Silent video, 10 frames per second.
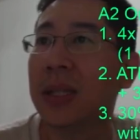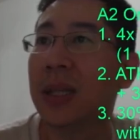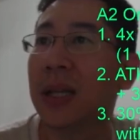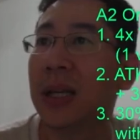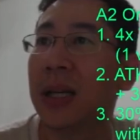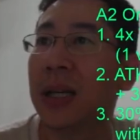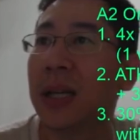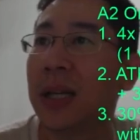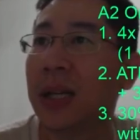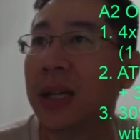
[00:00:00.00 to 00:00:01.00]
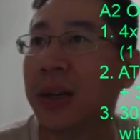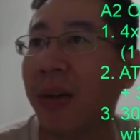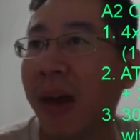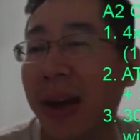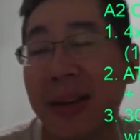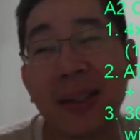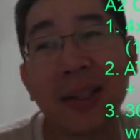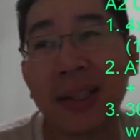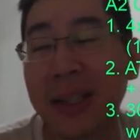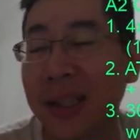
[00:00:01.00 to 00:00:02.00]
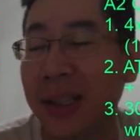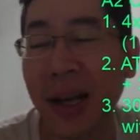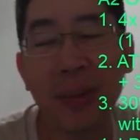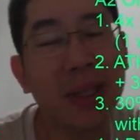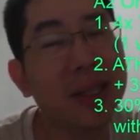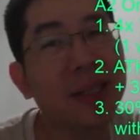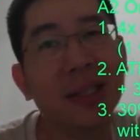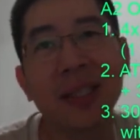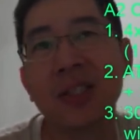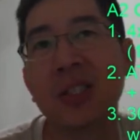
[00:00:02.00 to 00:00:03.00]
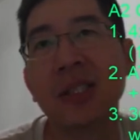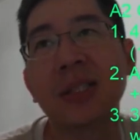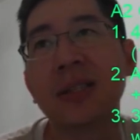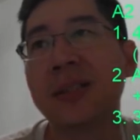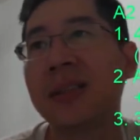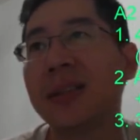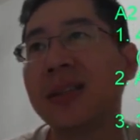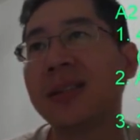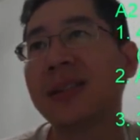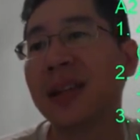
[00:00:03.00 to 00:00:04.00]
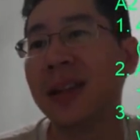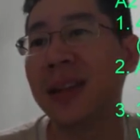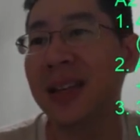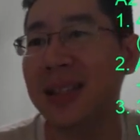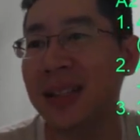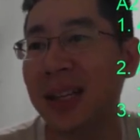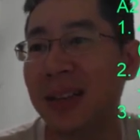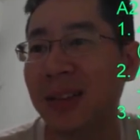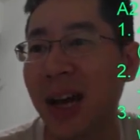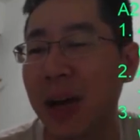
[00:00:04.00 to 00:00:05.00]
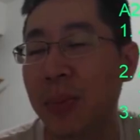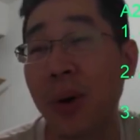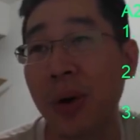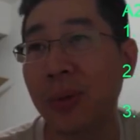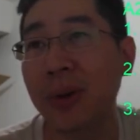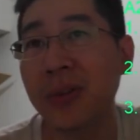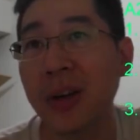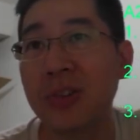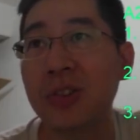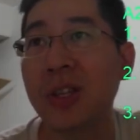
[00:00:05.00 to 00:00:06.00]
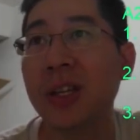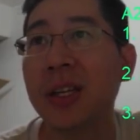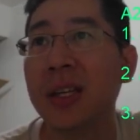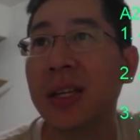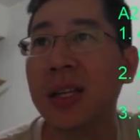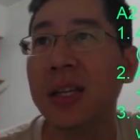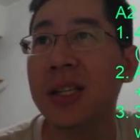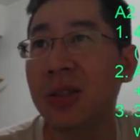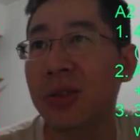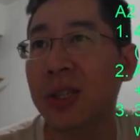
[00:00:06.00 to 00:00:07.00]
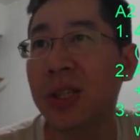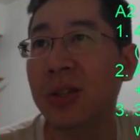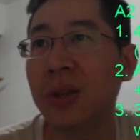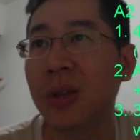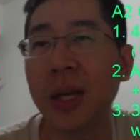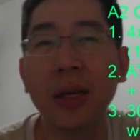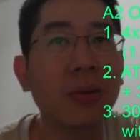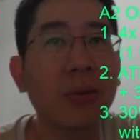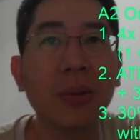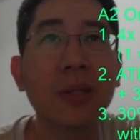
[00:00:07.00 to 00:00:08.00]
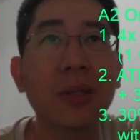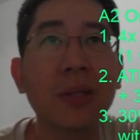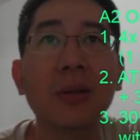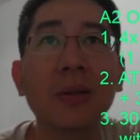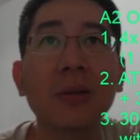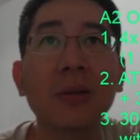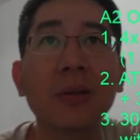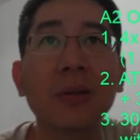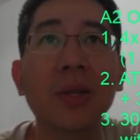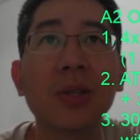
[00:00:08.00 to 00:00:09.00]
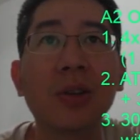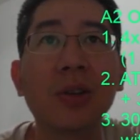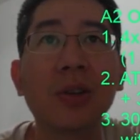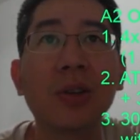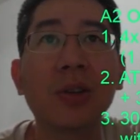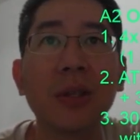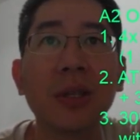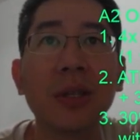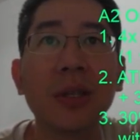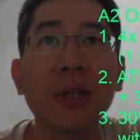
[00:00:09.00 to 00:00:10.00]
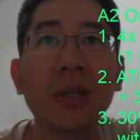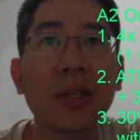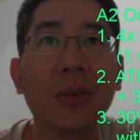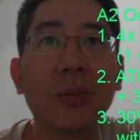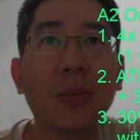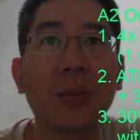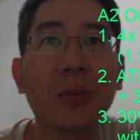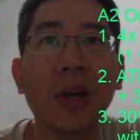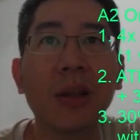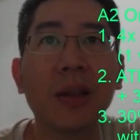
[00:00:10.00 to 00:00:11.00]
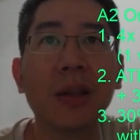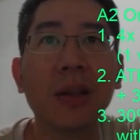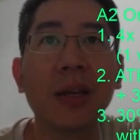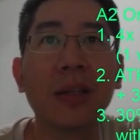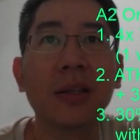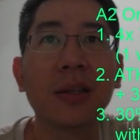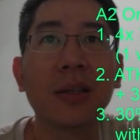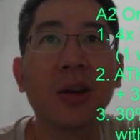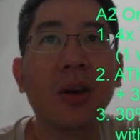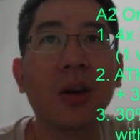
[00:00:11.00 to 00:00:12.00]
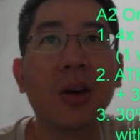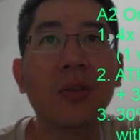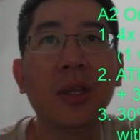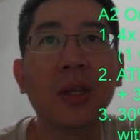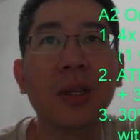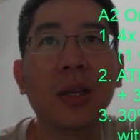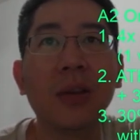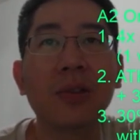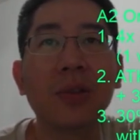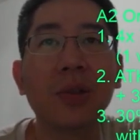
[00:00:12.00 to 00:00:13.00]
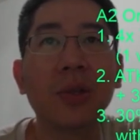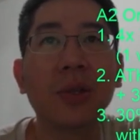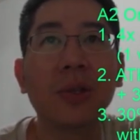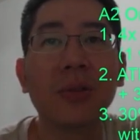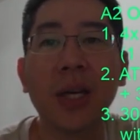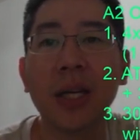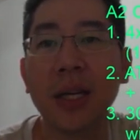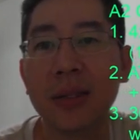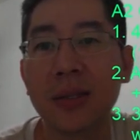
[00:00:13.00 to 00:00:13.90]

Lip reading: and the heal. I mean, it's just this little guy, Pot 153. He's so cute. Right? What's the picture of it? Yeah, that's the pot right there, off the left shoulder of 9S.